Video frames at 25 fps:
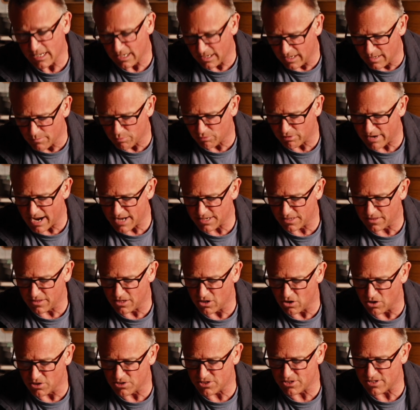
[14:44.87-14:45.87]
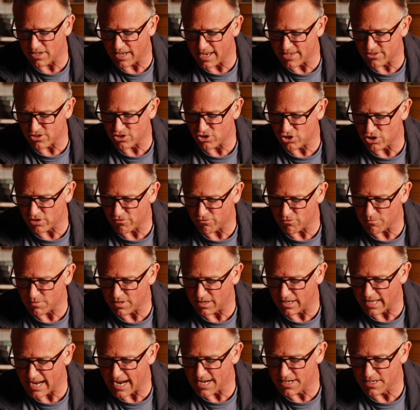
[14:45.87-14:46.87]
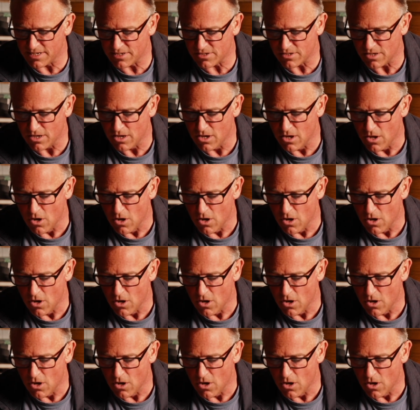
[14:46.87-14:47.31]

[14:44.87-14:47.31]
liberating the odd Slazenger from the ladies